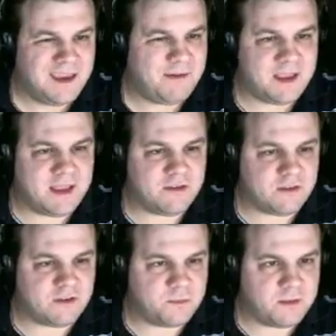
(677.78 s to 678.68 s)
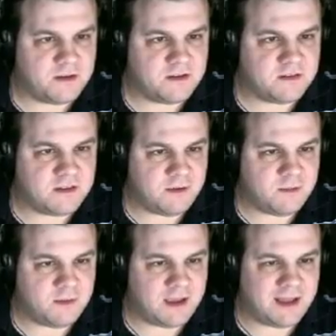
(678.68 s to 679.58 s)
Everything else looks pretty much the
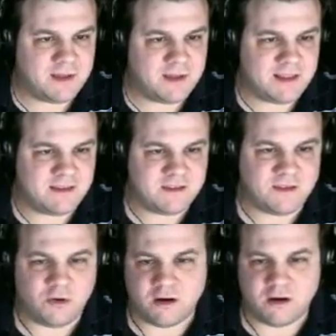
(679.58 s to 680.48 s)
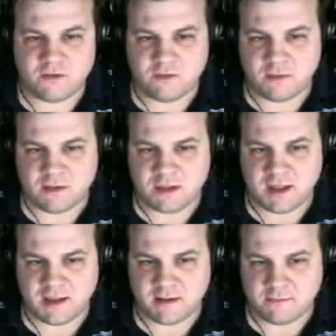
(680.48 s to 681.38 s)
same to me. I don't like these scroll bars from the
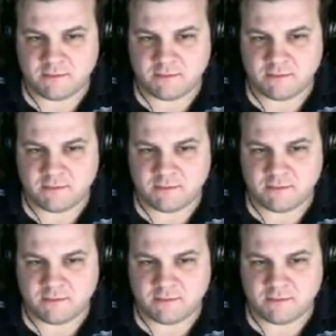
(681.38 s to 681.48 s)
line.